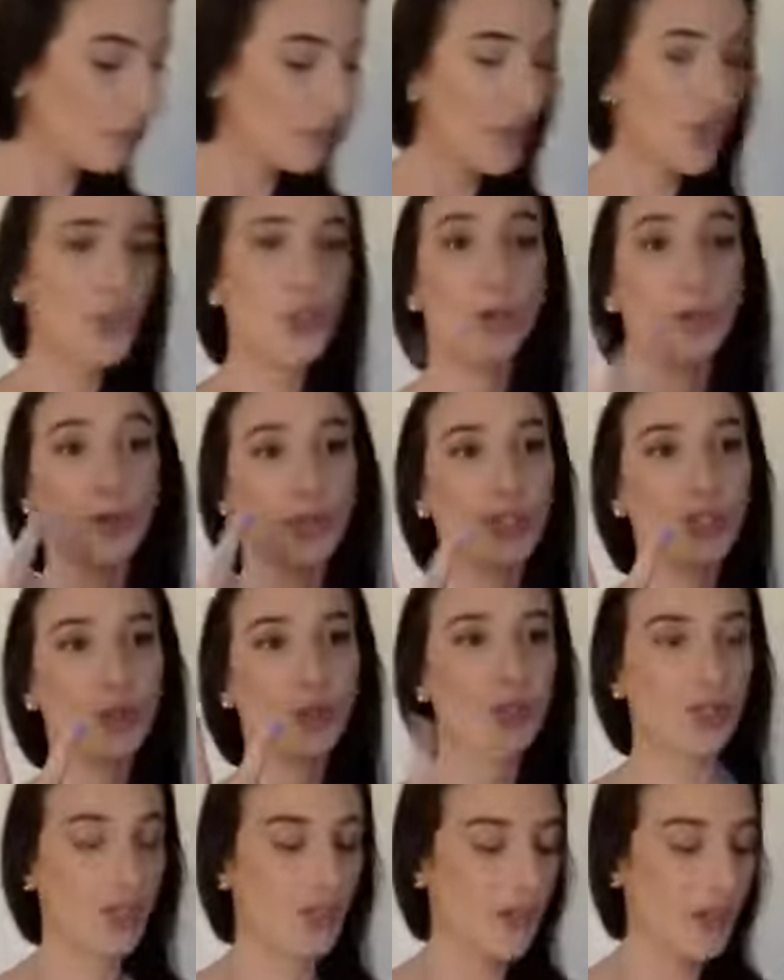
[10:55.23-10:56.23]
No, per 2
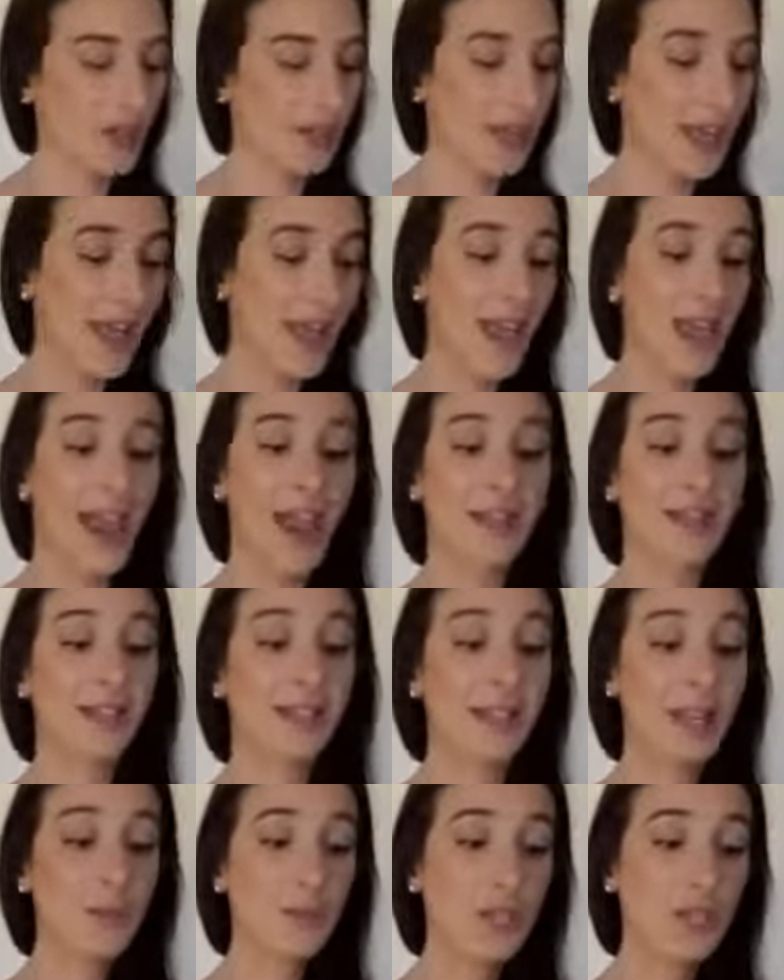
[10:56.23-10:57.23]
servings. And the
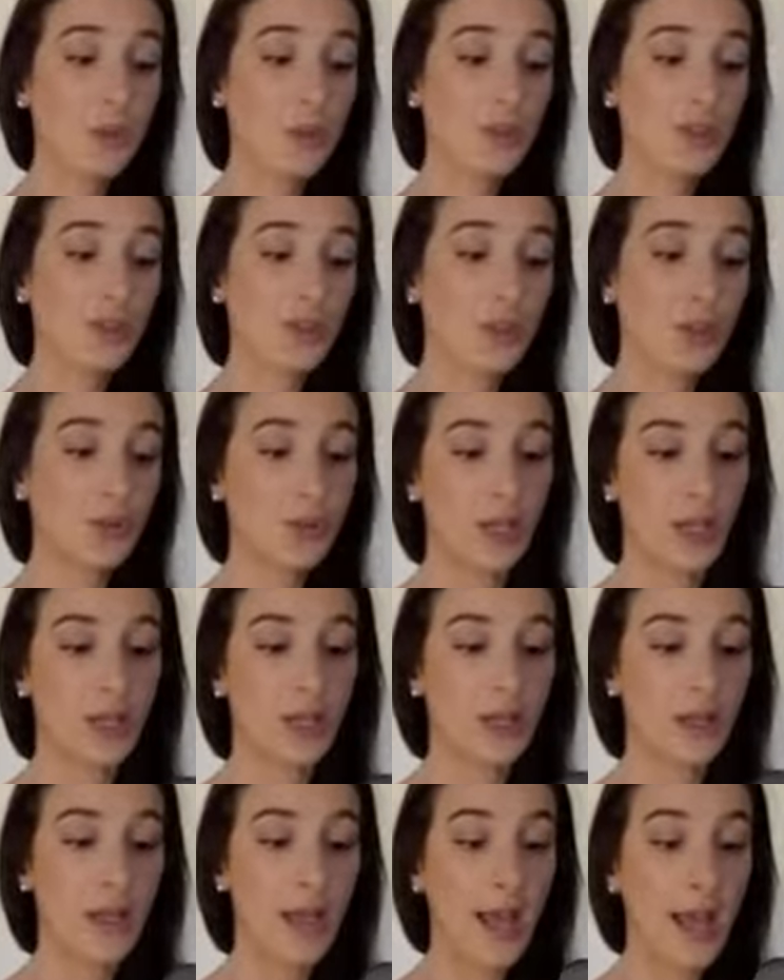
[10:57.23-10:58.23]
same thing with tuna
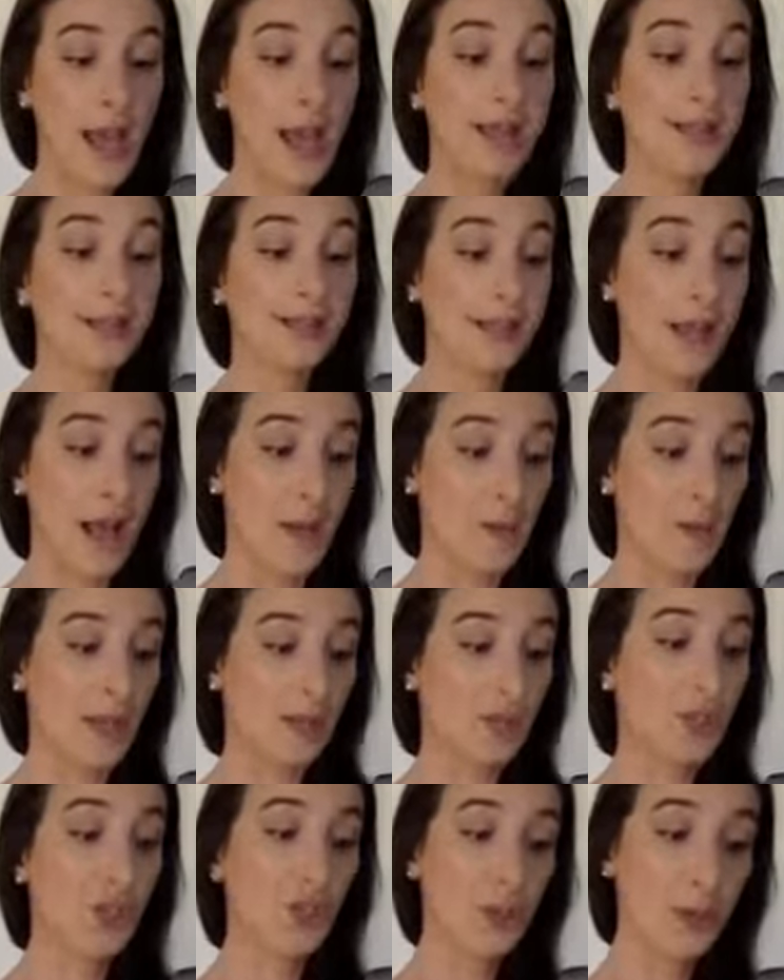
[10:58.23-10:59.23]
and salmon.
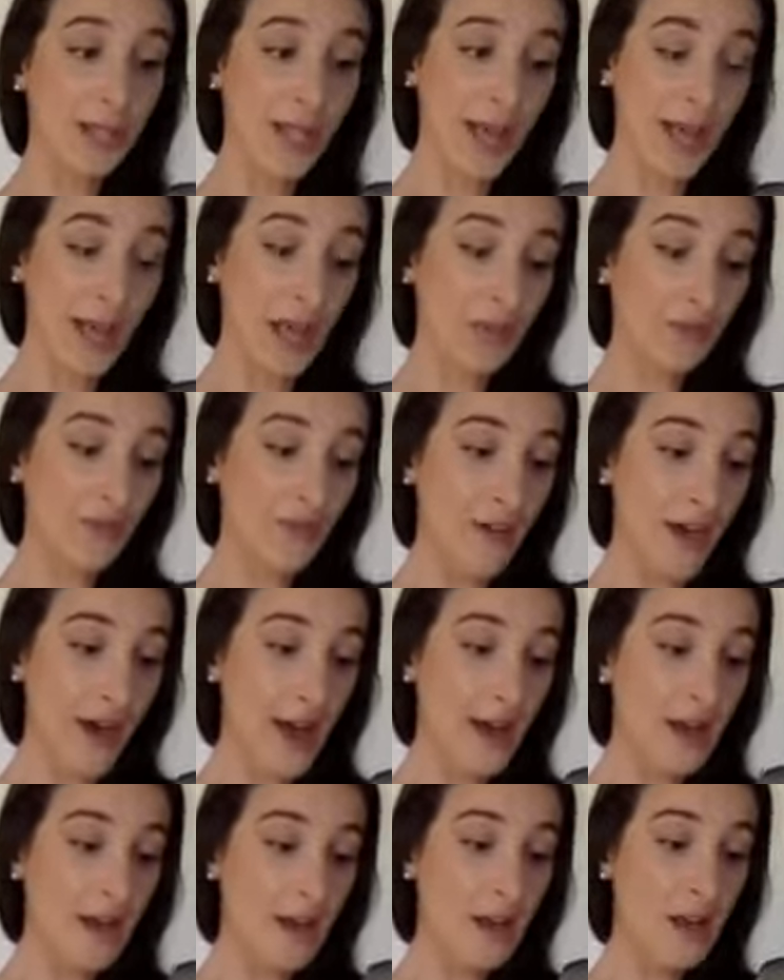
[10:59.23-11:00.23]
2.5
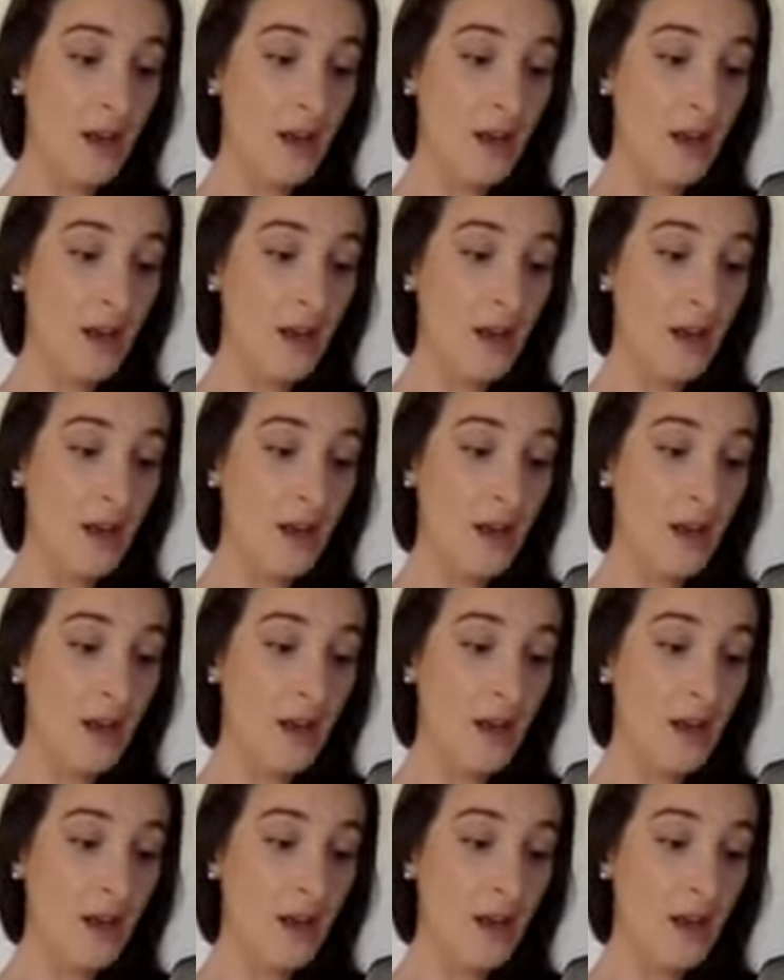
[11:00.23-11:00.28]
fat,